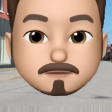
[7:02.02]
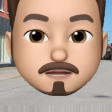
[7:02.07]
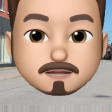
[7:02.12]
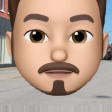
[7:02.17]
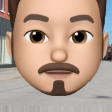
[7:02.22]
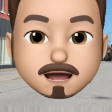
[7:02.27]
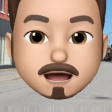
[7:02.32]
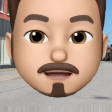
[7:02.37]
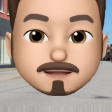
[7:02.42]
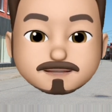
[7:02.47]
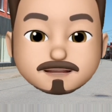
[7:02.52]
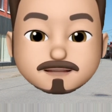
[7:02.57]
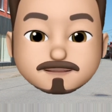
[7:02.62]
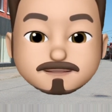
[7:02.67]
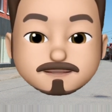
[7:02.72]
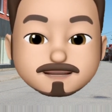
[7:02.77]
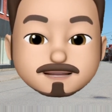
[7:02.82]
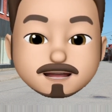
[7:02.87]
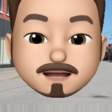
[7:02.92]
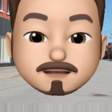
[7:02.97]
short. I honestly
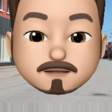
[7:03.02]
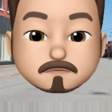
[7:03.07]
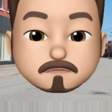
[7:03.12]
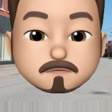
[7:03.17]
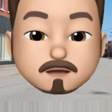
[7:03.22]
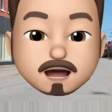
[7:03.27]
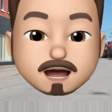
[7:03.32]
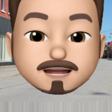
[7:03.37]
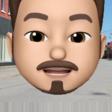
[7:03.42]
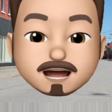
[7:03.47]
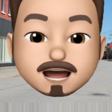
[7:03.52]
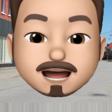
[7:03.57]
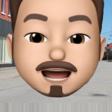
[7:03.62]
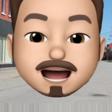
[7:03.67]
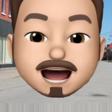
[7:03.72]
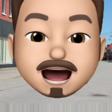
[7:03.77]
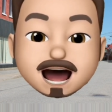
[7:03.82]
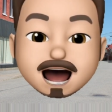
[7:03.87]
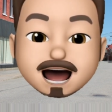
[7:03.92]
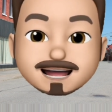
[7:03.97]
couldn't tell you which.
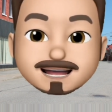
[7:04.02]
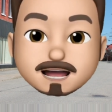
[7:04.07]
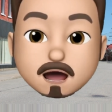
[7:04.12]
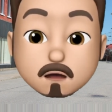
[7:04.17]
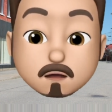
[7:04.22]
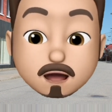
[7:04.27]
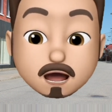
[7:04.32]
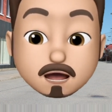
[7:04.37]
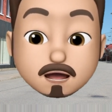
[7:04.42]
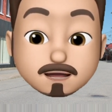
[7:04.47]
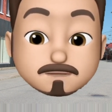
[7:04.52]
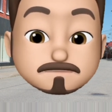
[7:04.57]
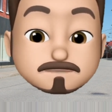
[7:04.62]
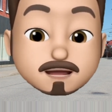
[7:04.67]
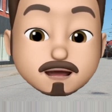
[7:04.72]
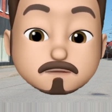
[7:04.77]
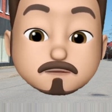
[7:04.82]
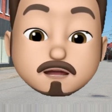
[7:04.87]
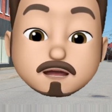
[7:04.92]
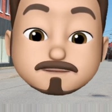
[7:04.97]
Going on to
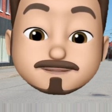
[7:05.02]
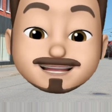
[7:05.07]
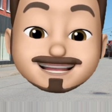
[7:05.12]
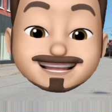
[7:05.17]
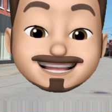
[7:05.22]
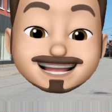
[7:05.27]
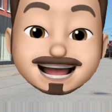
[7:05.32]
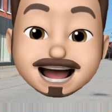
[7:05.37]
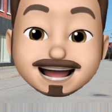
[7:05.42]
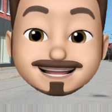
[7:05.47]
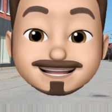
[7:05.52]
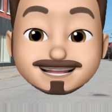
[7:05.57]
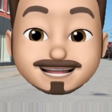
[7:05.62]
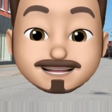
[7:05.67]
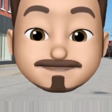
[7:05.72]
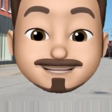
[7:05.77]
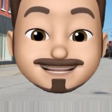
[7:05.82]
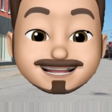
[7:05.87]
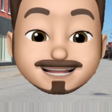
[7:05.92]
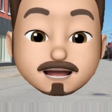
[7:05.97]
follow Cummings'
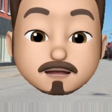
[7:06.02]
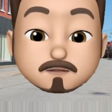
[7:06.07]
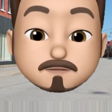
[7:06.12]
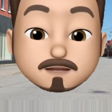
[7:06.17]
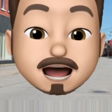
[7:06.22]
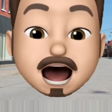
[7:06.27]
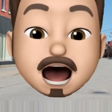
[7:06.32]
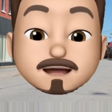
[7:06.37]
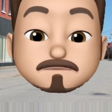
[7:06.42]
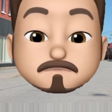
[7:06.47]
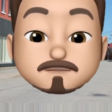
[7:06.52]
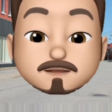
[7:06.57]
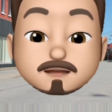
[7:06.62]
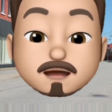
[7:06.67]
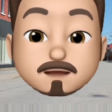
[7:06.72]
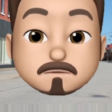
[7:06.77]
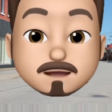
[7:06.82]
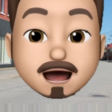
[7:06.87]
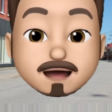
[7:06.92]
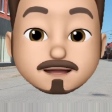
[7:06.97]
character as literally
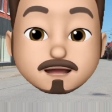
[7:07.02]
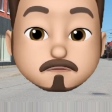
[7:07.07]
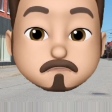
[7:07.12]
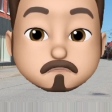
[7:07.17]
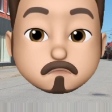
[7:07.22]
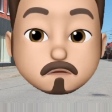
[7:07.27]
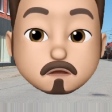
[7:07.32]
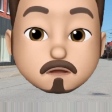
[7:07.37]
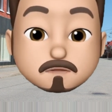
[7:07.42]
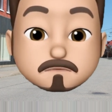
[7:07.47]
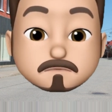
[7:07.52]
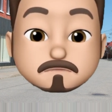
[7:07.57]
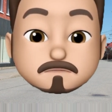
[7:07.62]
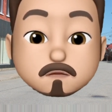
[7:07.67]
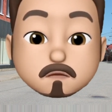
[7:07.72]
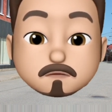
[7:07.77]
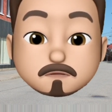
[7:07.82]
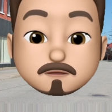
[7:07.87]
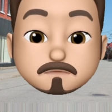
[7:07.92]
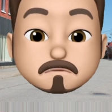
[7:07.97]
everything about his world
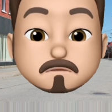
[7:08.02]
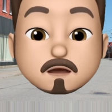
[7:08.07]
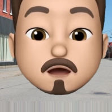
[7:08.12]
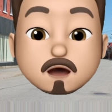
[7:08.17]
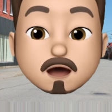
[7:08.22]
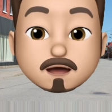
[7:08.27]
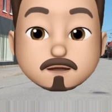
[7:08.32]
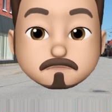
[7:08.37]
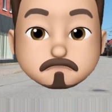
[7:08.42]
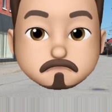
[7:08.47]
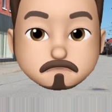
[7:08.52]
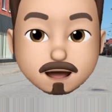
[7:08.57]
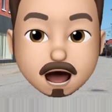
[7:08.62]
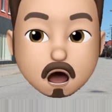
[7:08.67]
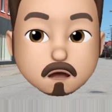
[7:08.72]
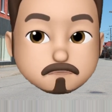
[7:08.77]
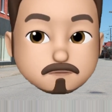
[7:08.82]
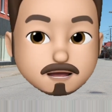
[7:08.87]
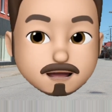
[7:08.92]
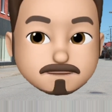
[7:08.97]
falls apart
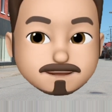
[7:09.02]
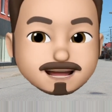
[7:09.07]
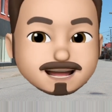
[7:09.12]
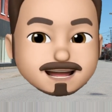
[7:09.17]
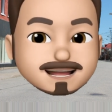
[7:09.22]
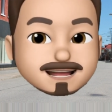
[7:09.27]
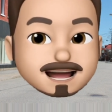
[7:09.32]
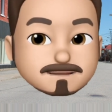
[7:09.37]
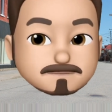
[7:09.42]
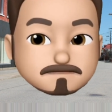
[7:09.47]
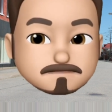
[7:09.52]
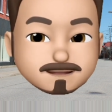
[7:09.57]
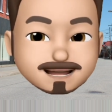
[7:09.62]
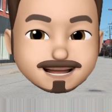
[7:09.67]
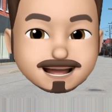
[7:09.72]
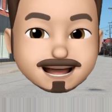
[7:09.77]
around him. You ever read